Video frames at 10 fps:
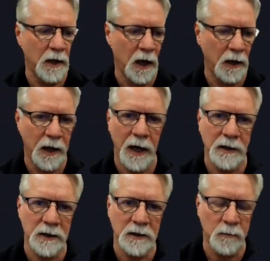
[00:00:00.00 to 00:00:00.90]

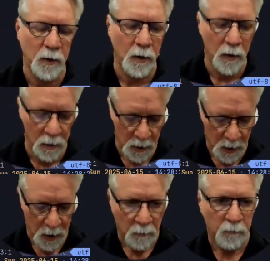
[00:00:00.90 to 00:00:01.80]
GitS as the protocol.
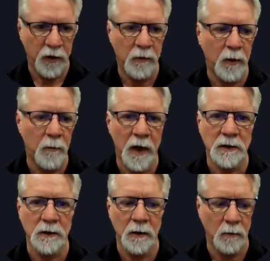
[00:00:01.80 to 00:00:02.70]
Pretty
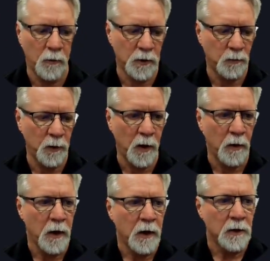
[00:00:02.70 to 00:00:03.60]
robust, it works pretty well.
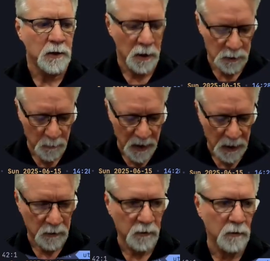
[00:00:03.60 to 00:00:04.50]
So let's go
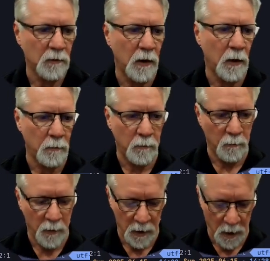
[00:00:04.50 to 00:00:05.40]
back to our
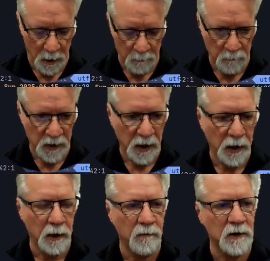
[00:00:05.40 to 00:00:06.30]

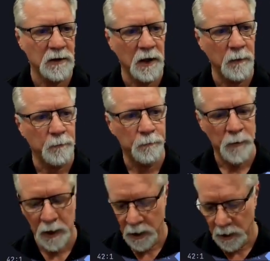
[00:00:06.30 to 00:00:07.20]
beginning of this thing,
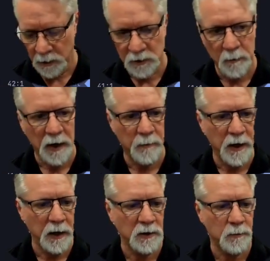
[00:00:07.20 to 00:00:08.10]
and let's go back a
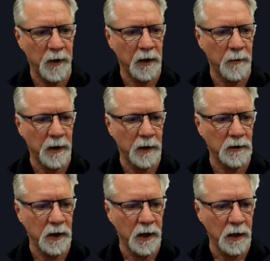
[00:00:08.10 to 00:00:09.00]
page,
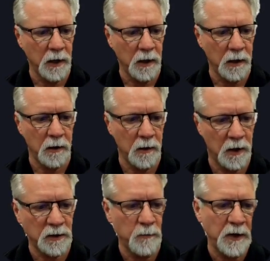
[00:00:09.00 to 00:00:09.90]
and
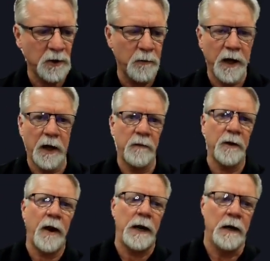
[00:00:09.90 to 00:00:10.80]
let's make sure we got everything
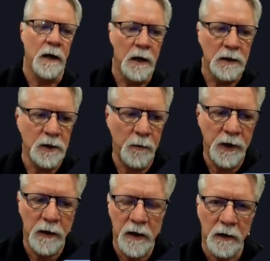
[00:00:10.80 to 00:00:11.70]
right. So we
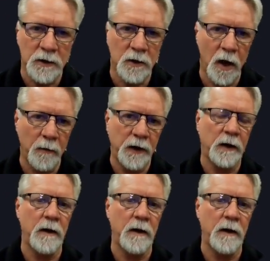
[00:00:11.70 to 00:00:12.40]
did the uninstall, we did the